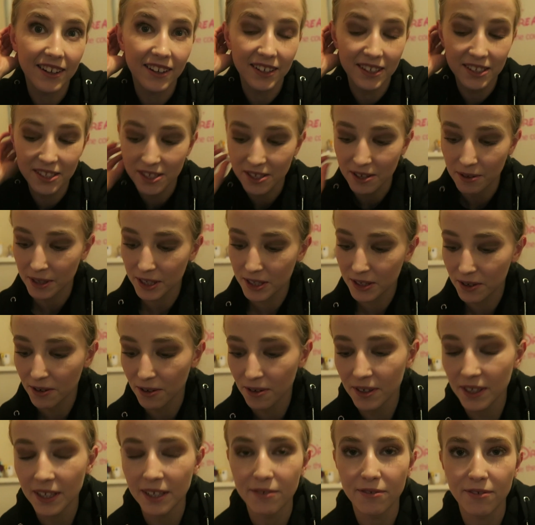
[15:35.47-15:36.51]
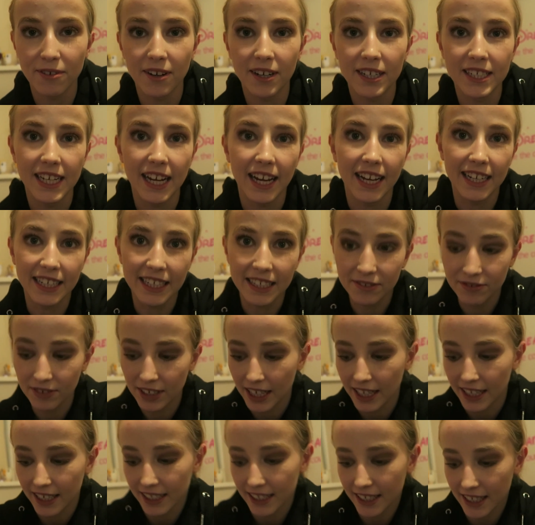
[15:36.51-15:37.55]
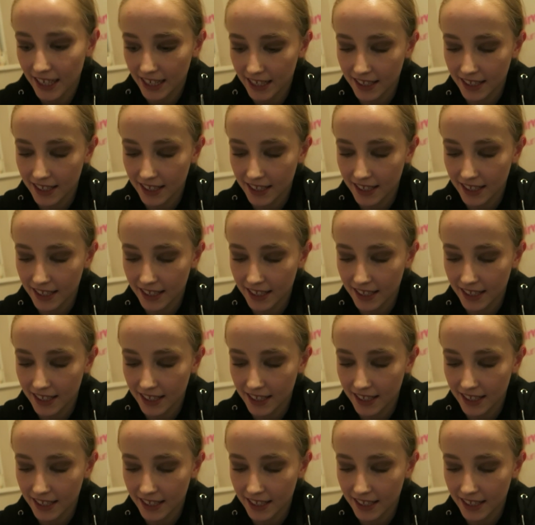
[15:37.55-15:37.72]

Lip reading: guys, so it's currently Friday evening.